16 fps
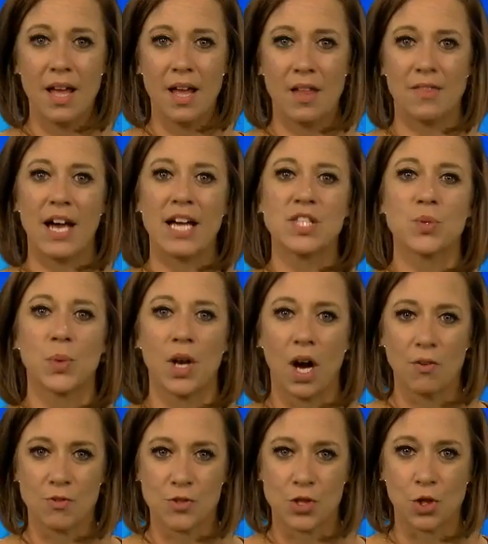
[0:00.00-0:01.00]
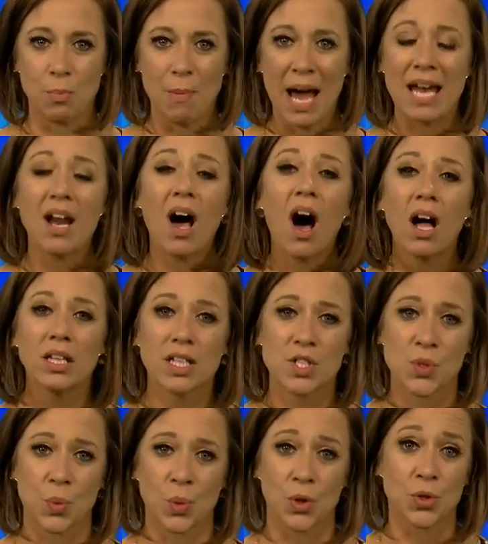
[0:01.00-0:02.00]
That's when Officer Matt
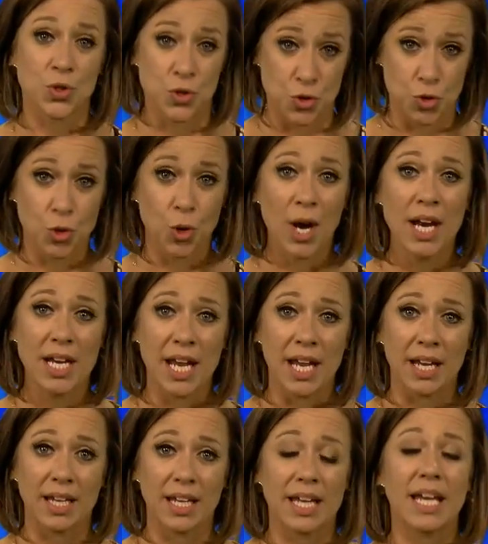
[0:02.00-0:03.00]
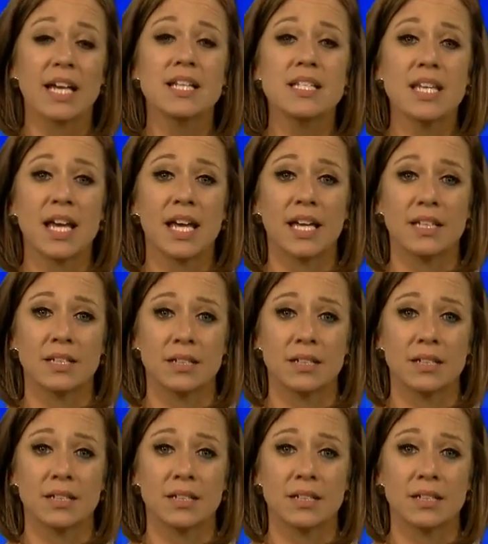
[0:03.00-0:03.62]
Hollingsworth's training kicked in.